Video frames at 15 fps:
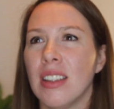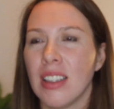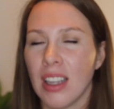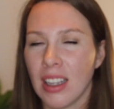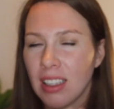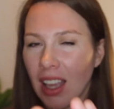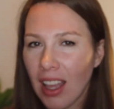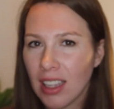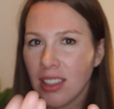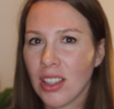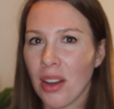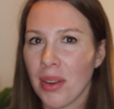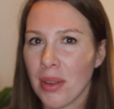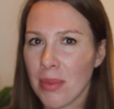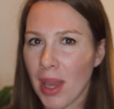Again,
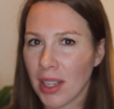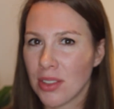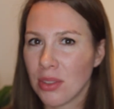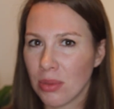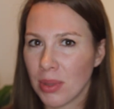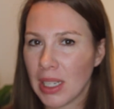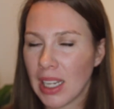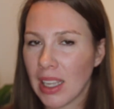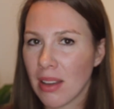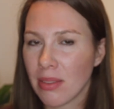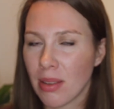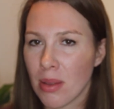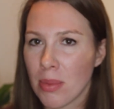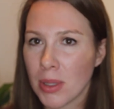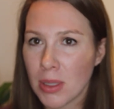going back to reading it
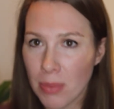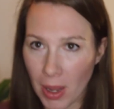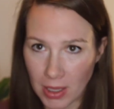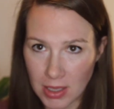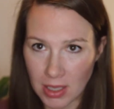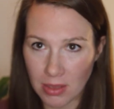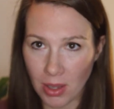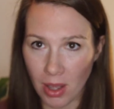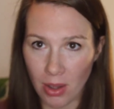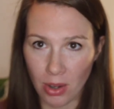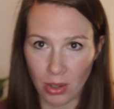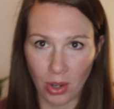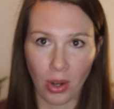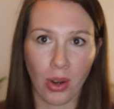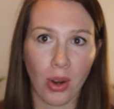from the perspective
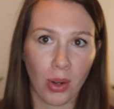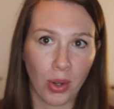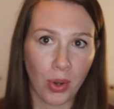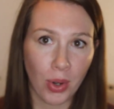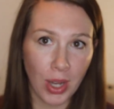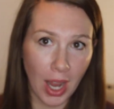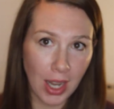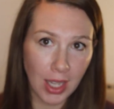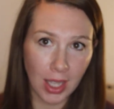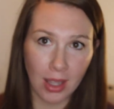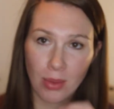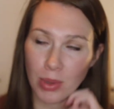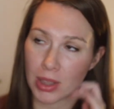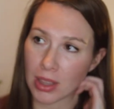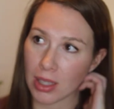or creating
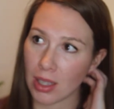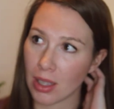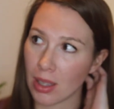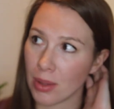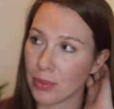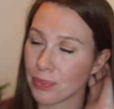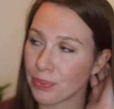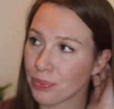it with the